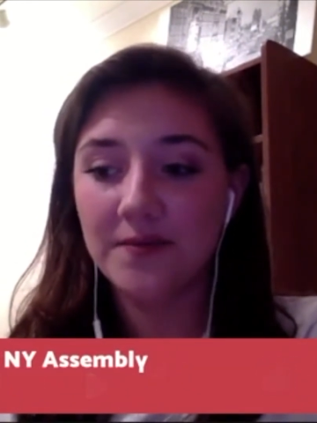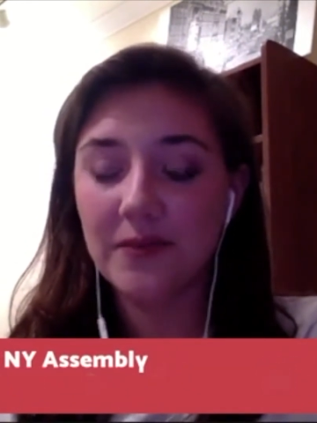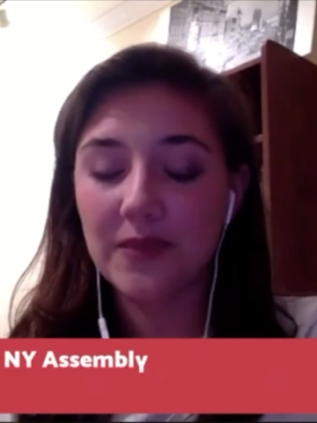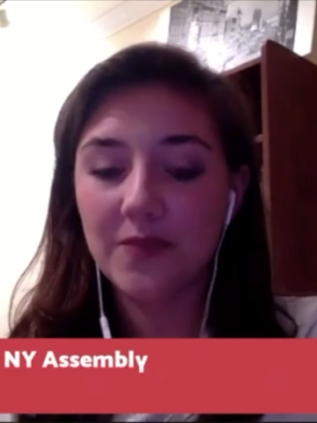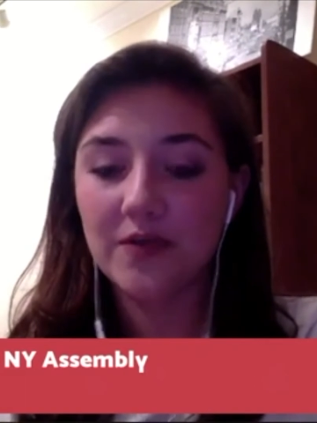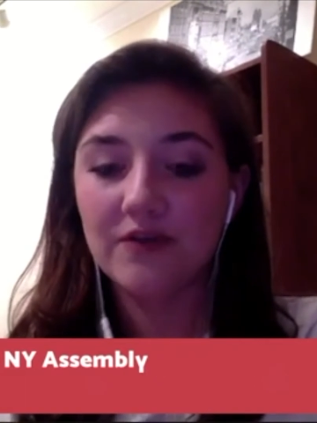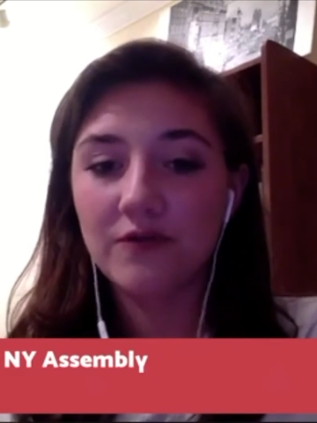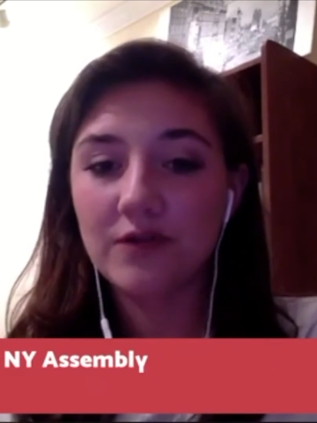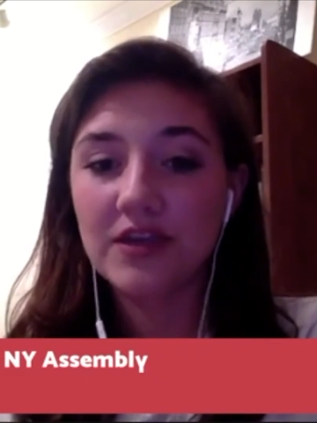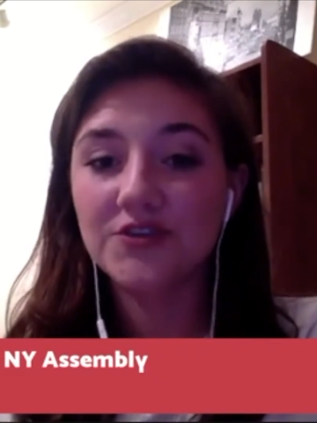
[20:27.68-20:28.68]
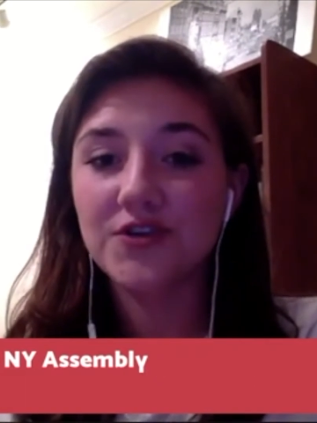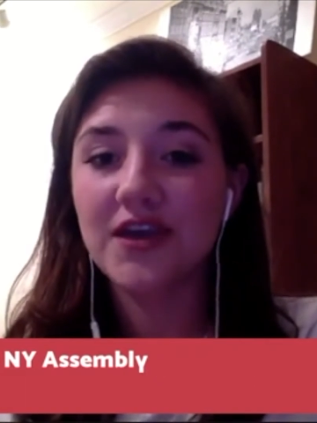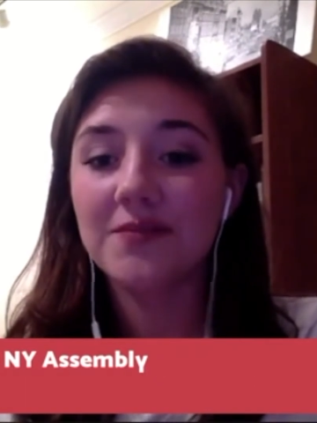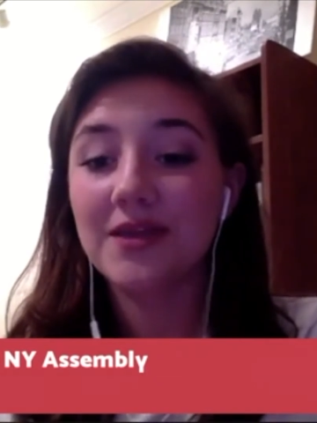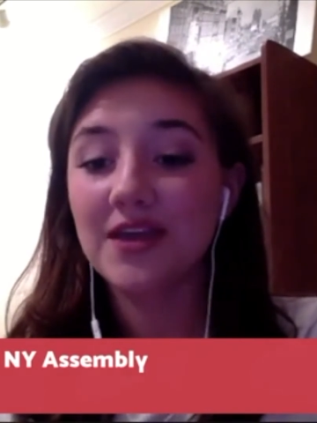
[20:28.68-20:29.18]
But if we try
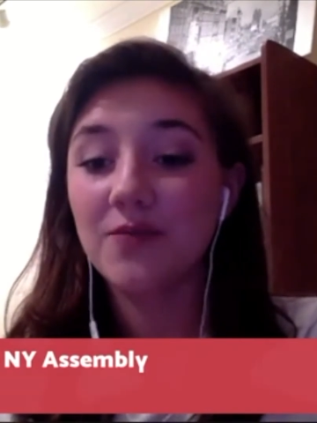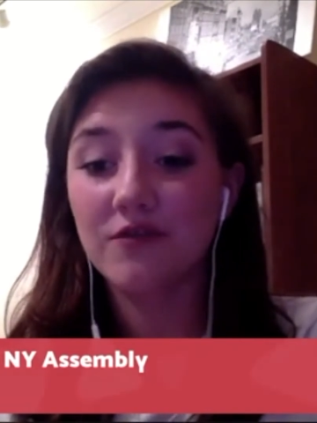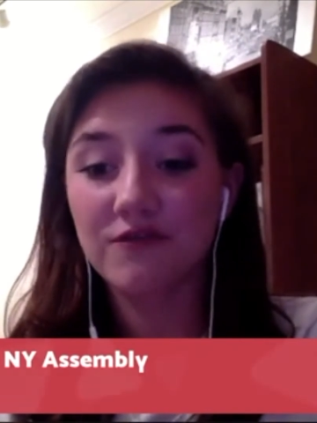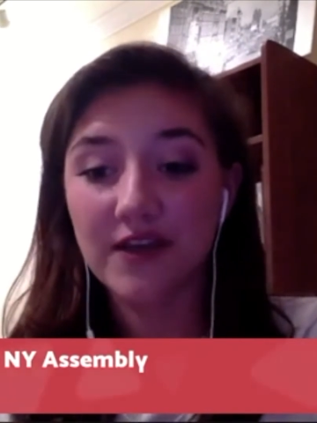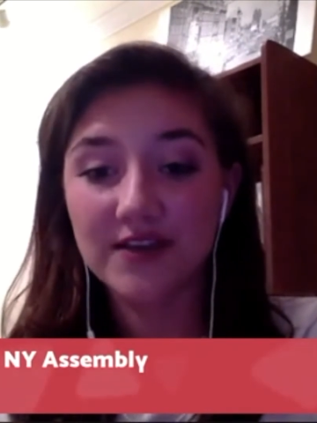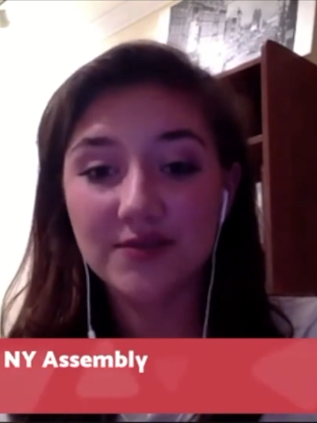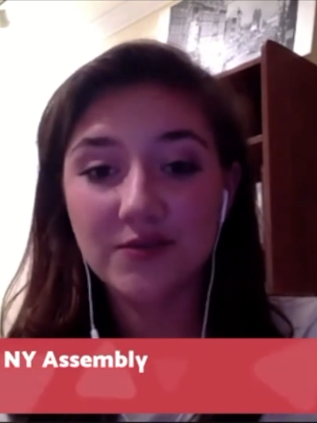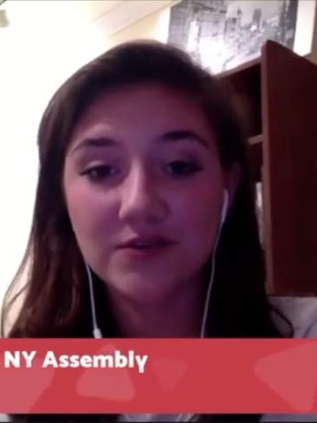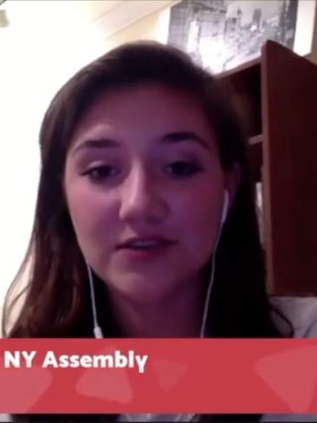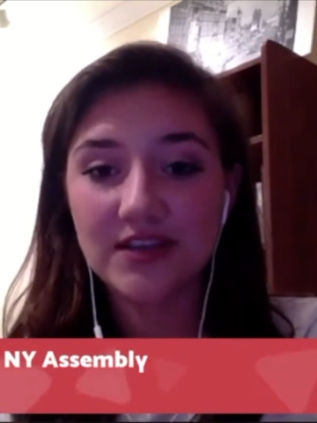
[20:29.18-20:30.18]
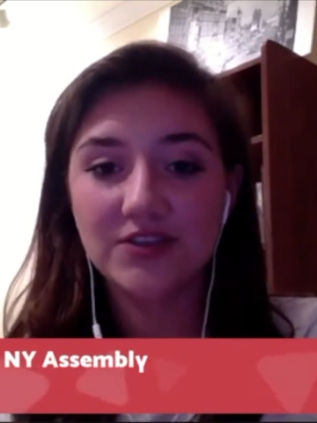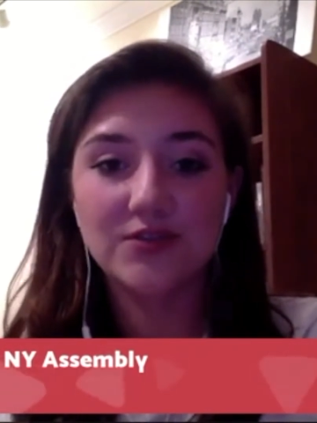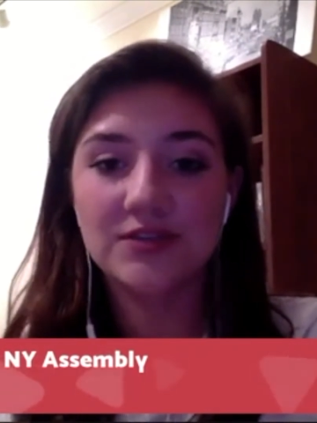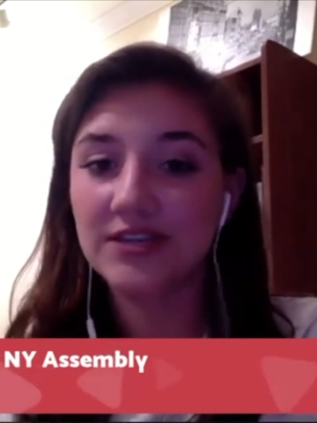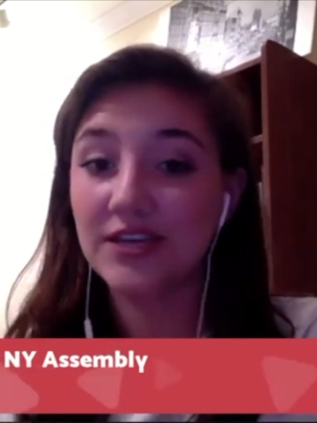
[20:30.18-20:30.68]
and make it more flexible so that
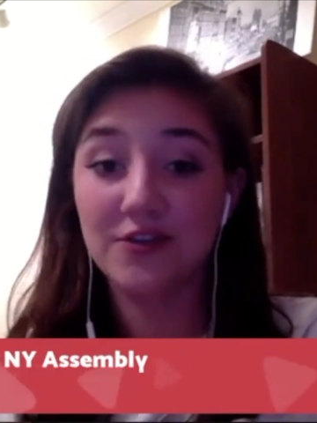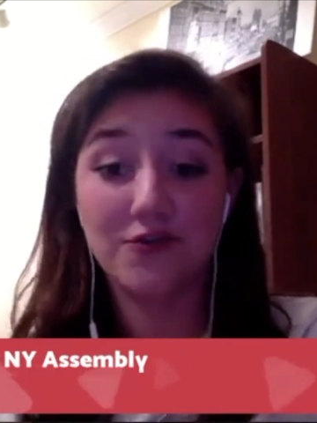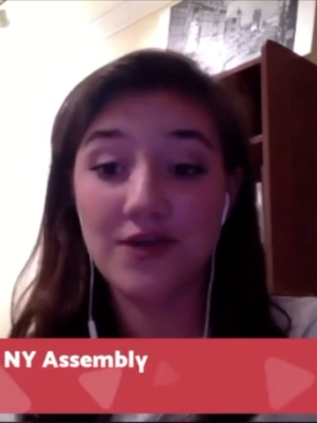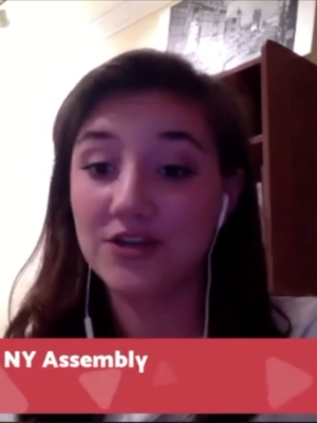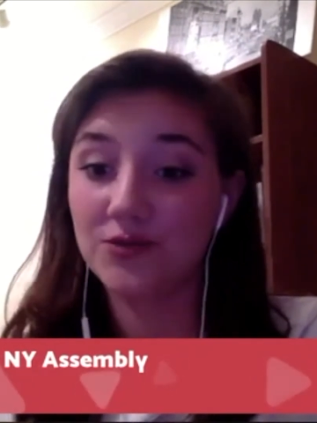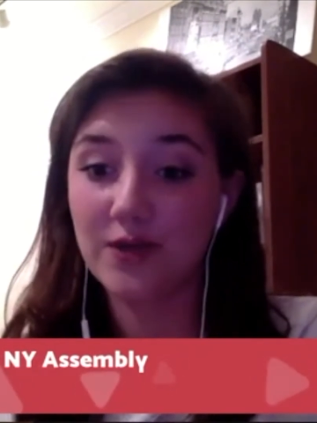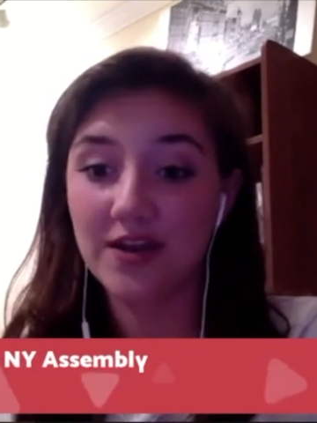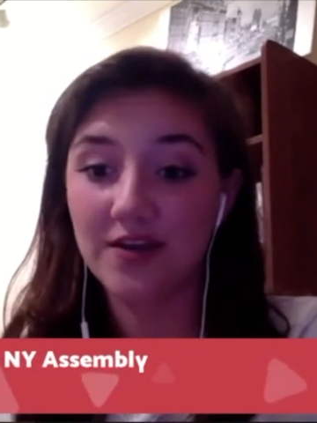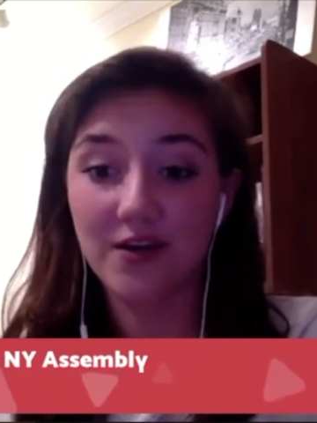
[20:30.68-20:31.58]
students can either graduate